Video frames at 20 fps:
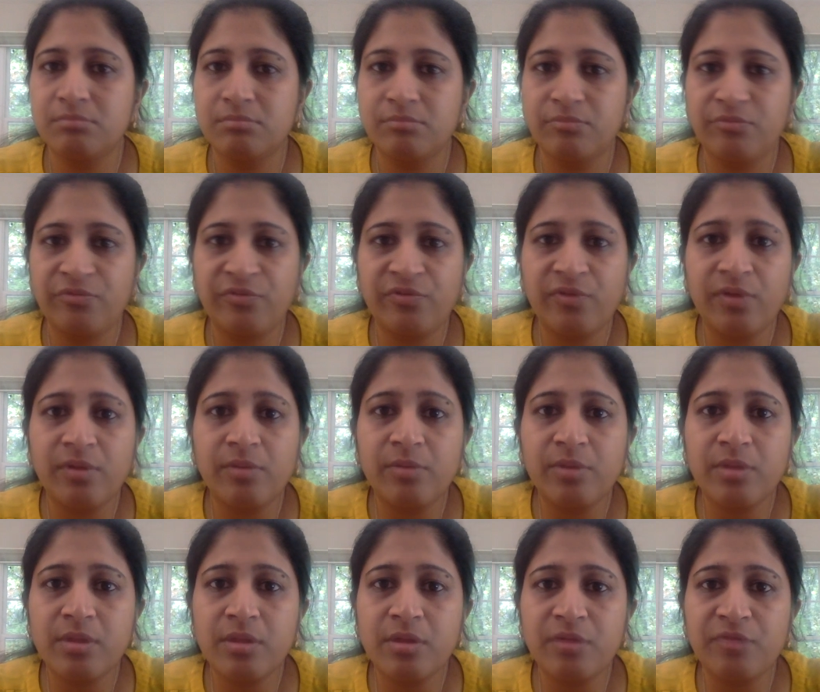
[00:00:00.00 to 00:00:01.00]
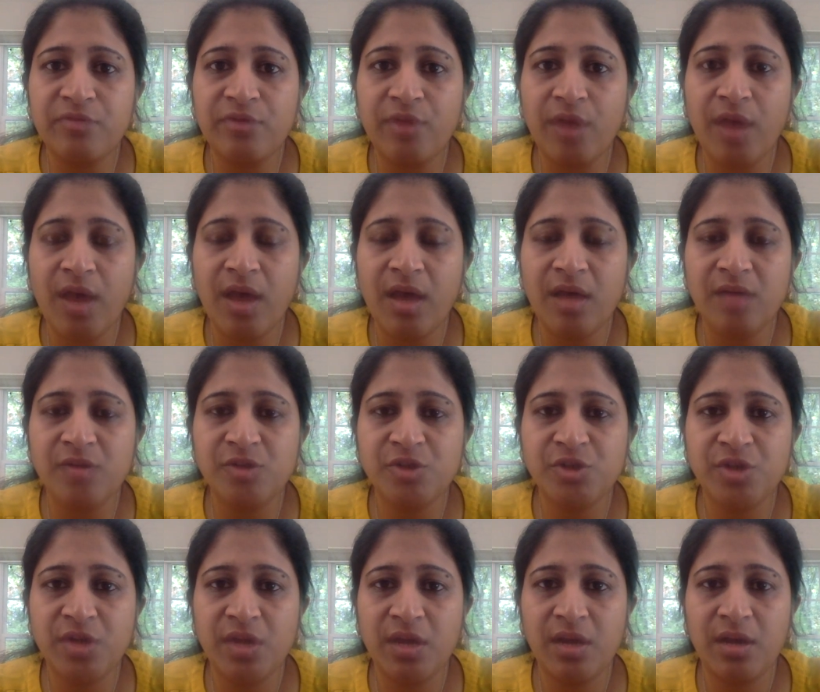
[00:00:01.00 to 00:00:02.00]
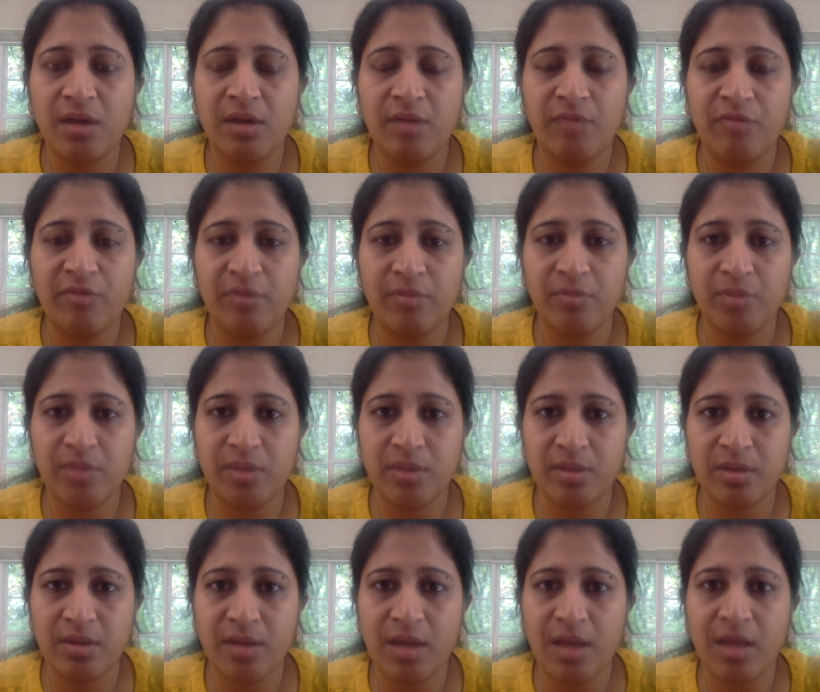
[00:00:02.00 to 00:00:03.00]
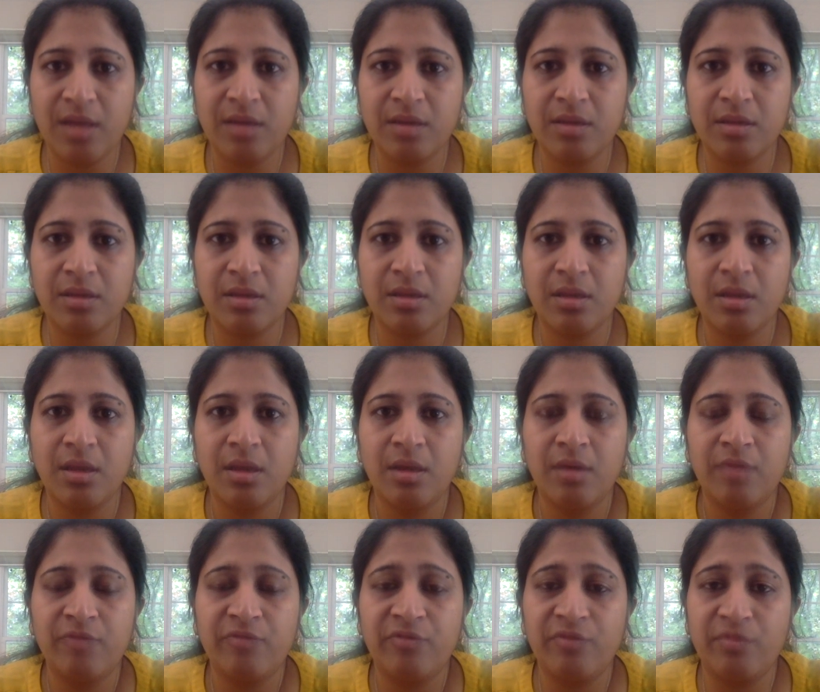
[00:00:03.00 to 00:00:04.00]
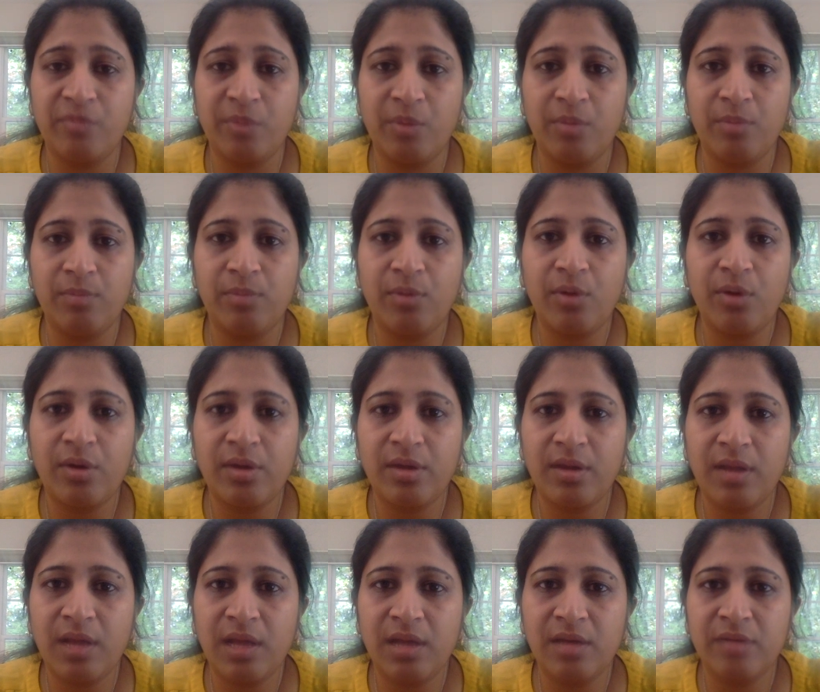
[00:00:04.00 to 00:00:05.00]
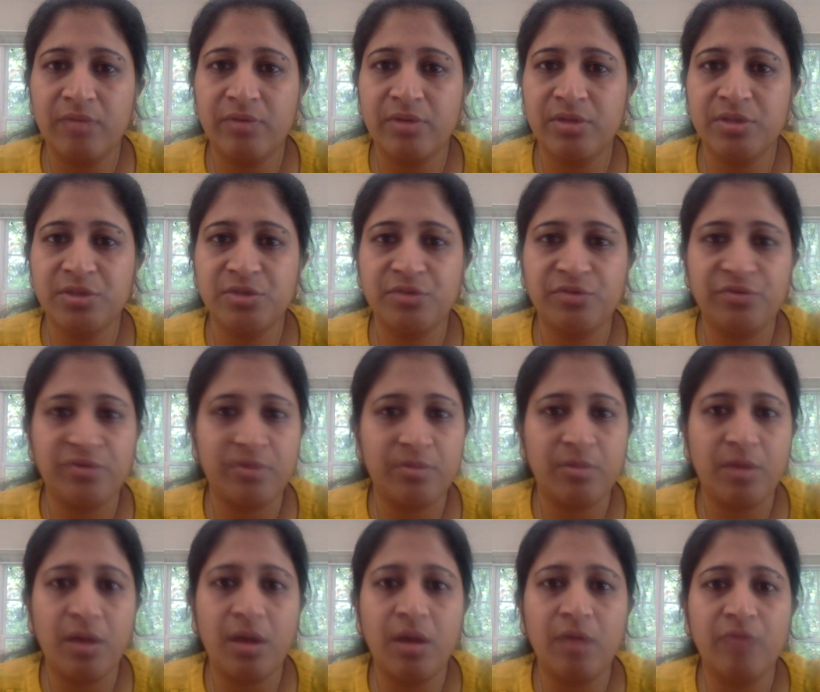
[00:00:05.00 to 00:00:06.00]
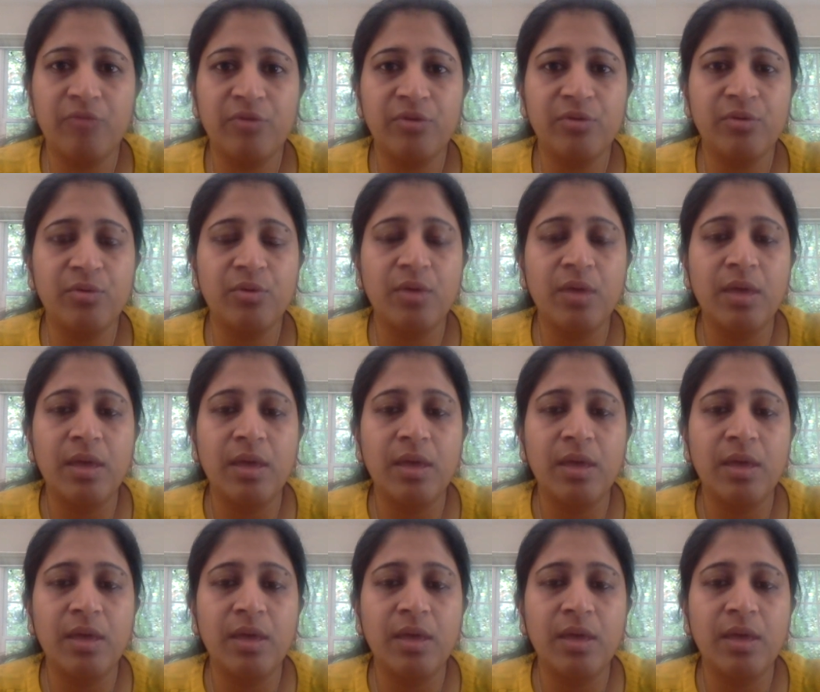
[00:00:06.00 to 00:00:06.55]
firmness of your handshake, from the stance, from your body language, from how you